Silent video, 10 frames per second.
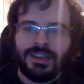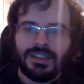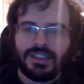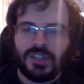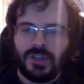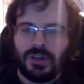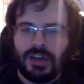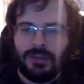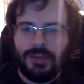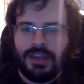So,
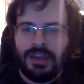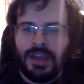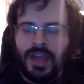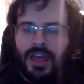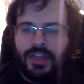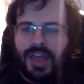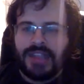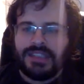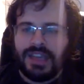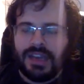I mean,
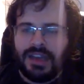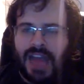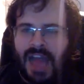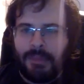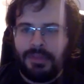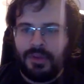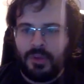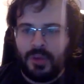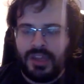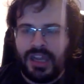That's not going to happen
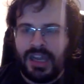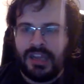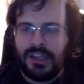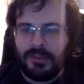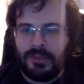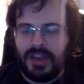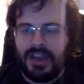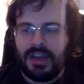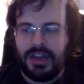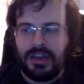with a guy like
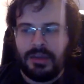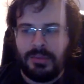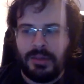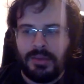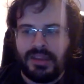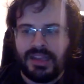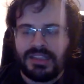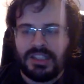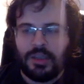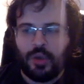
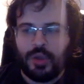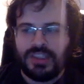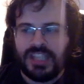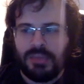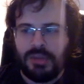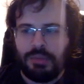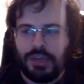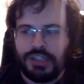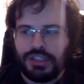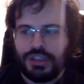Makdessi, who is able to
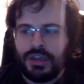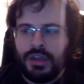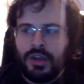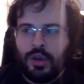pressure,